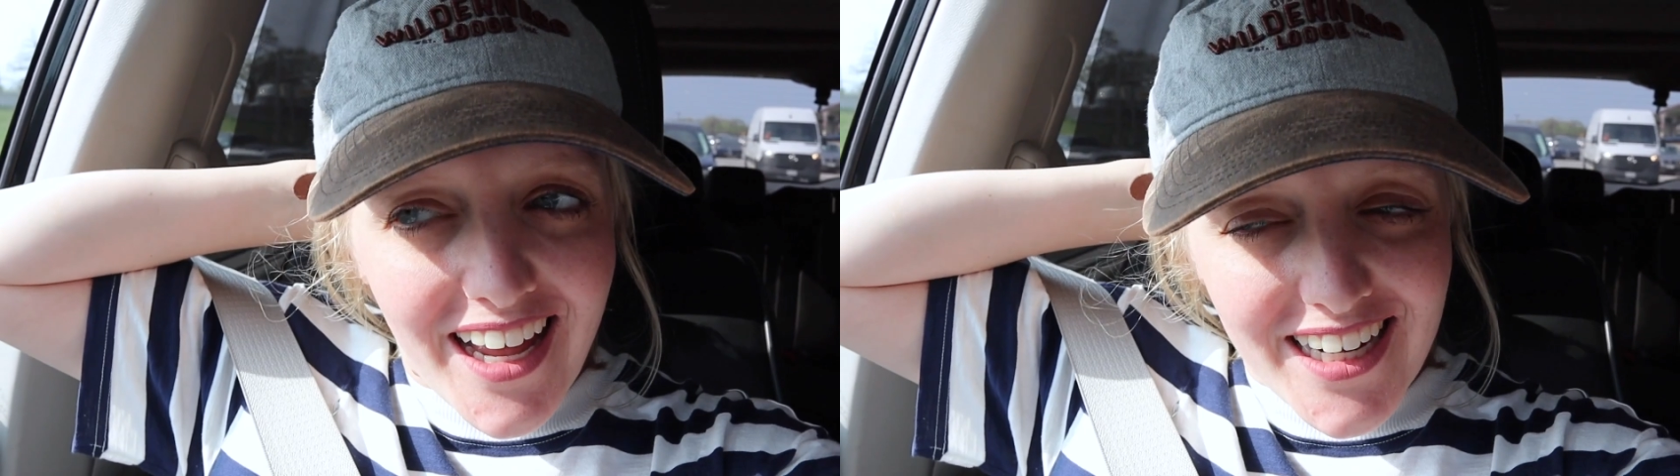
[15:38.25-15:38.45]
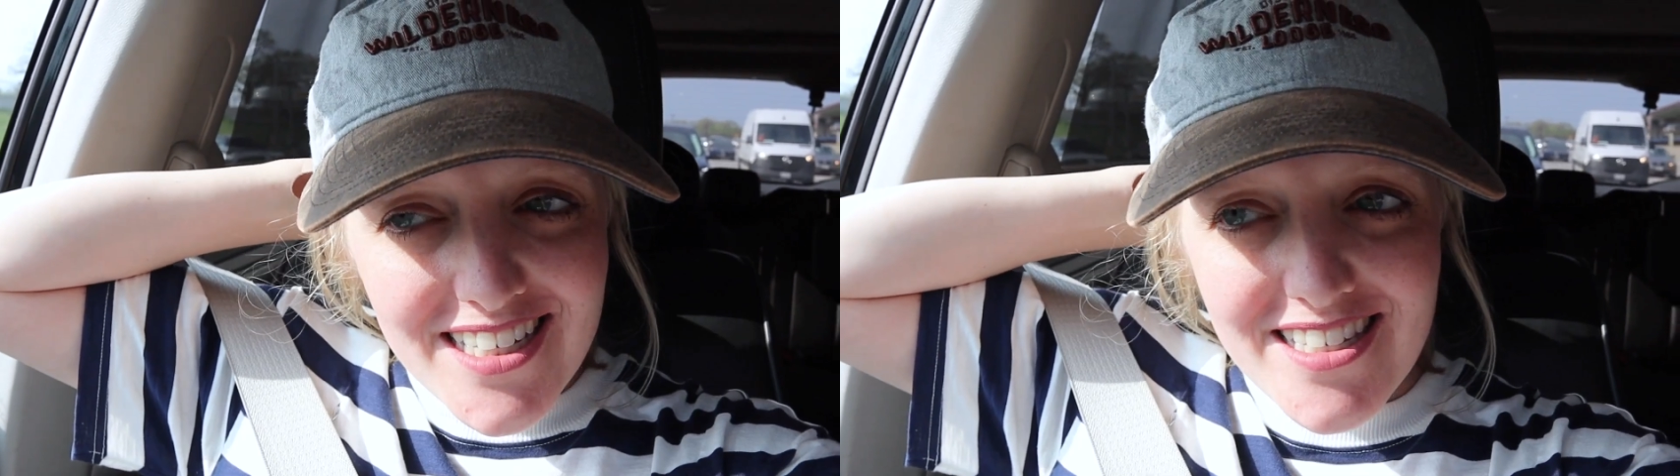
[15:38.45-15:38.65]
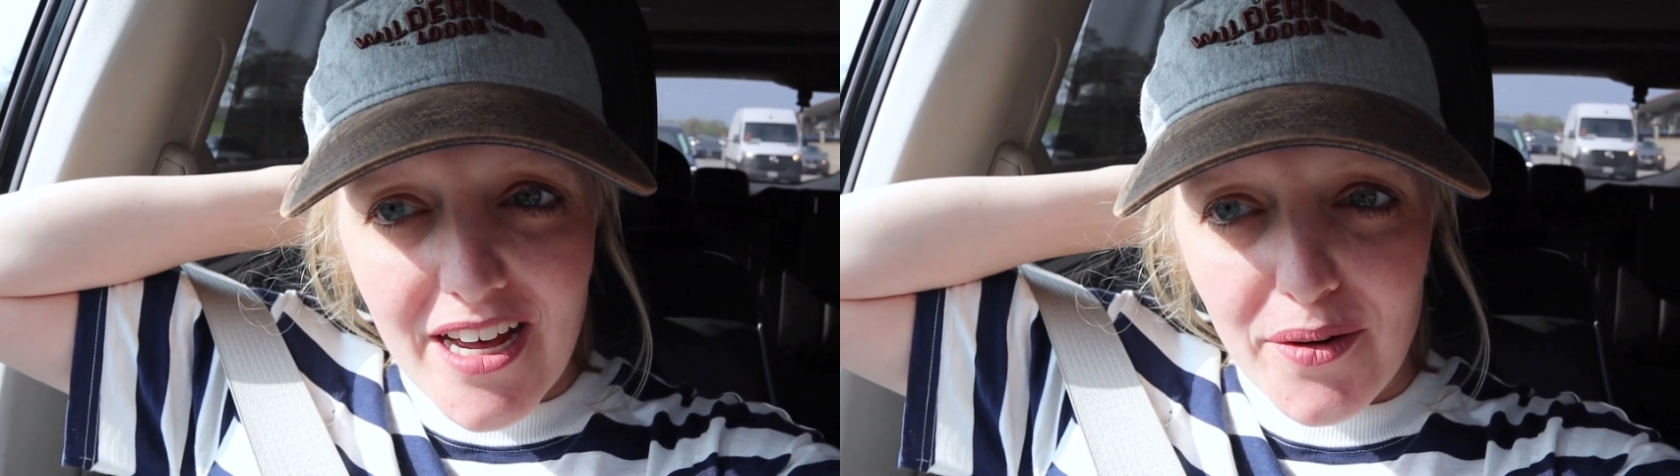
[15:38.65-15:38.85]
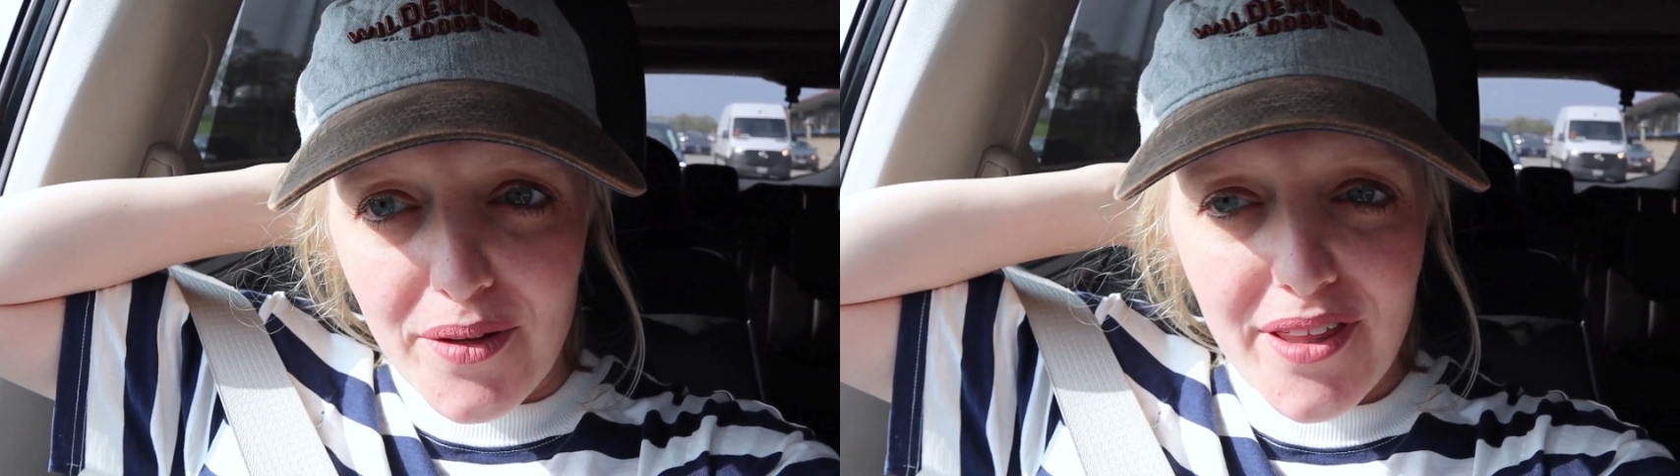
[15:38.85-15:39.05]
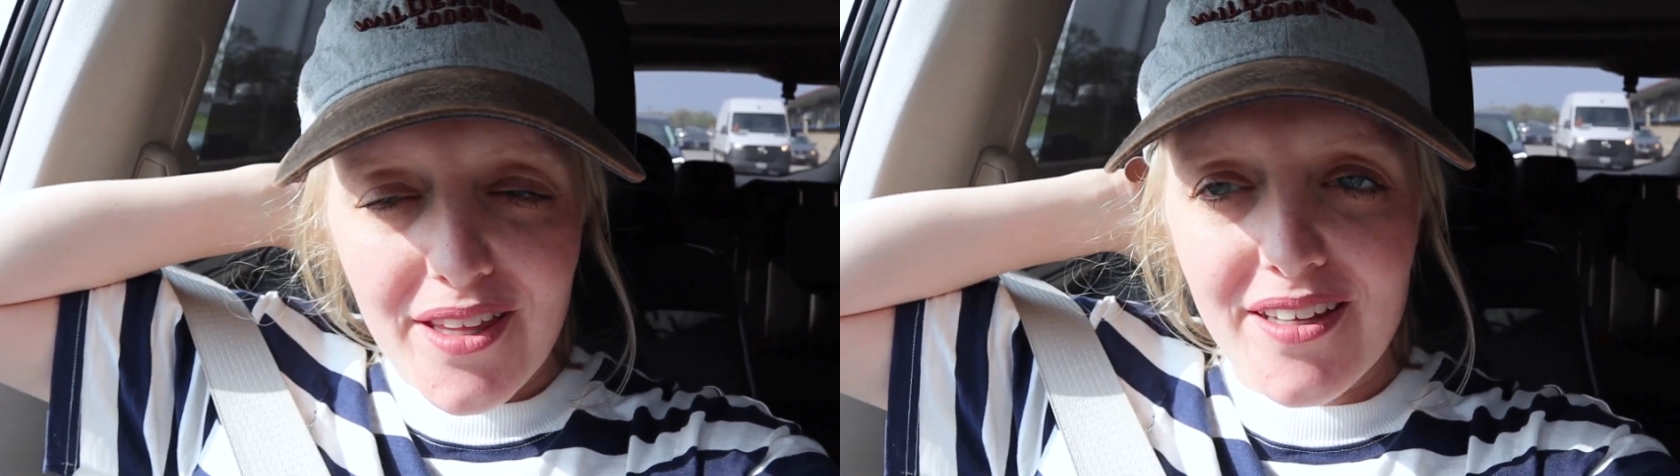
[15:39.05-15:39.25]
headed south,